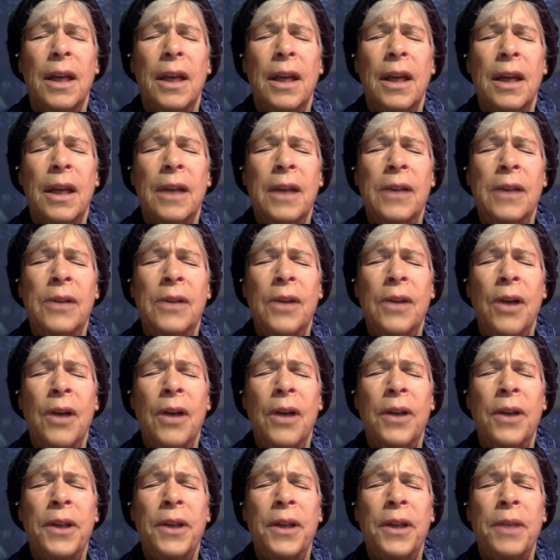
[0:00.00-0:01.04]

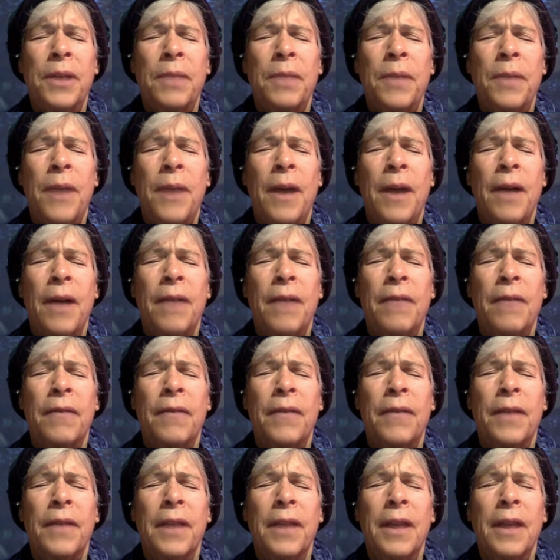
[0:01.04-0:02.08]
Exalted above
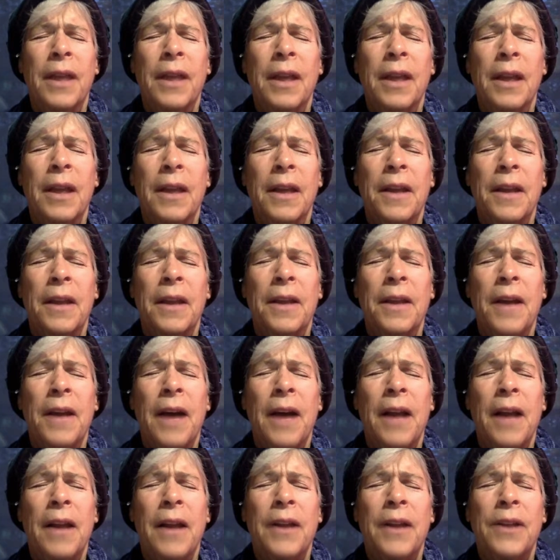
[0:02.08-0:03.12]
the
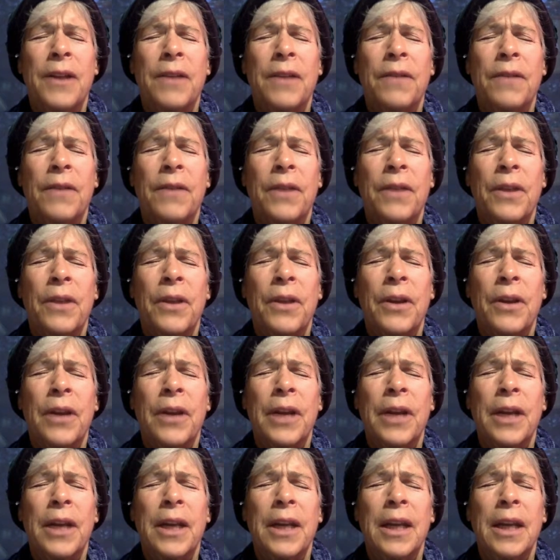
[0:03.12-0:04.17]
knowledge of the learned,